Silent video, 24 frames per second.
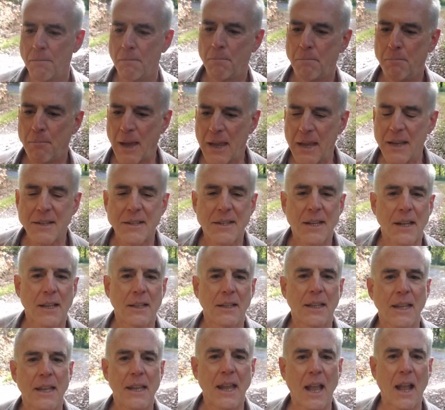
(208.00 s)

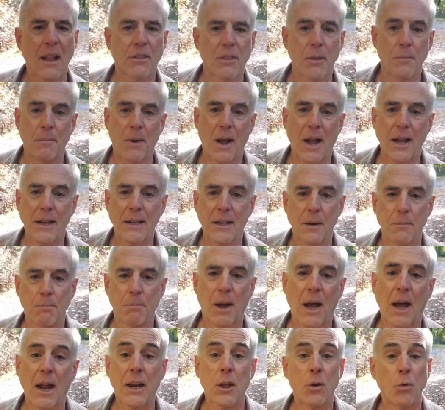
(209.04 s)
basically get the mind and
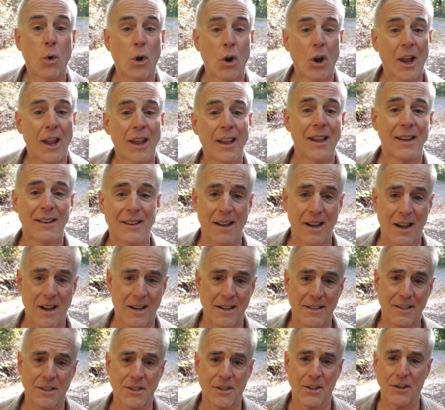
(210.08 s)
body working in
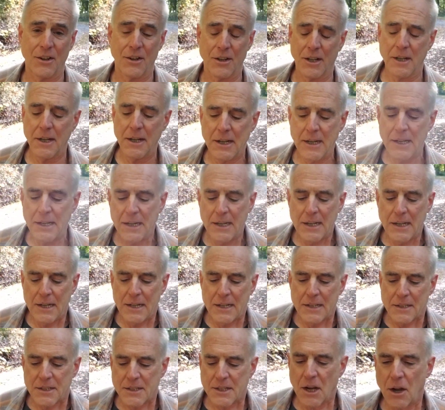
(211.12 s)
concert.
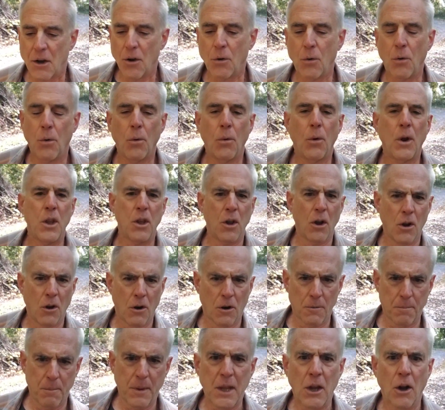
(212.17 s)
So you
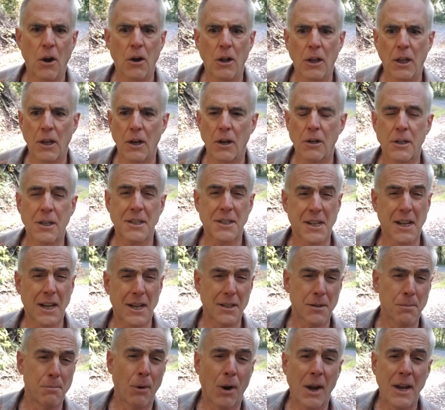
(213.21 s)
heard me earlier discuss
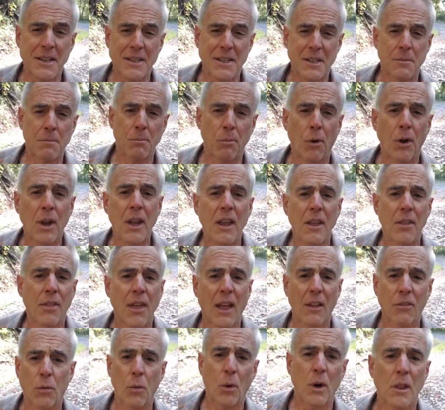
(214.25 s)
brace and breathe.
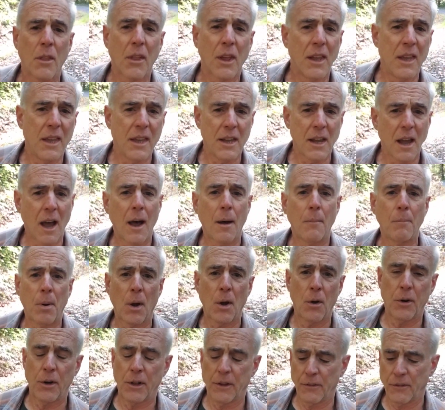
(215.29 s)
That's one of the key
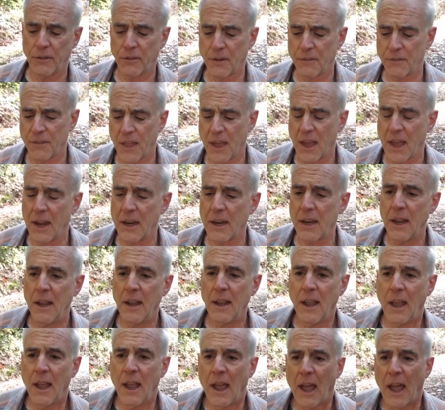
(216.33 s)
components of that.
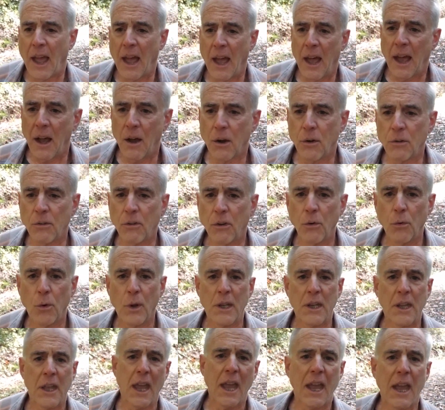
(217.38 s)
How to
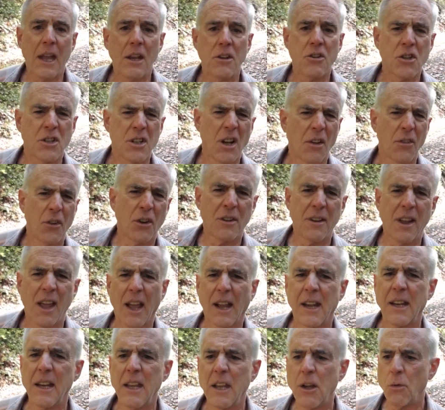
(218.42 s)
engage. Another
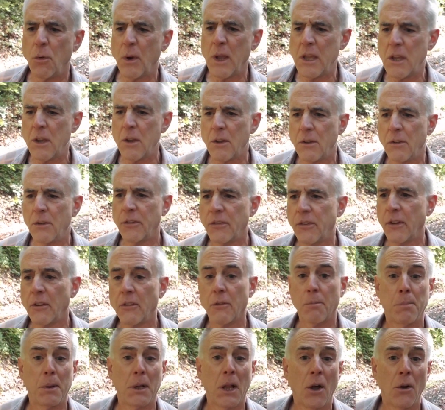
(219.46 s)
technique we use is
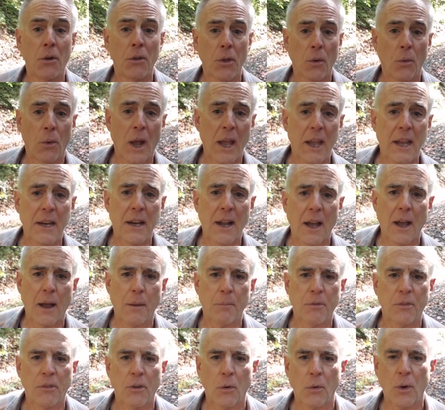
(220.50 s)
blow the weight up.
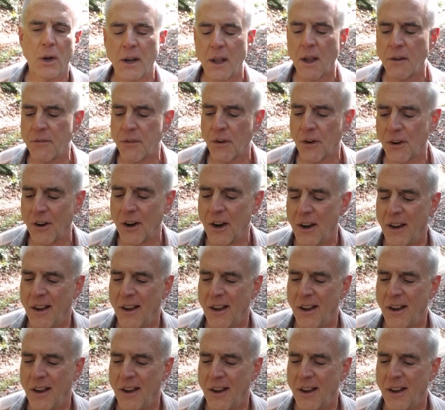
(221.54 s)
So whenever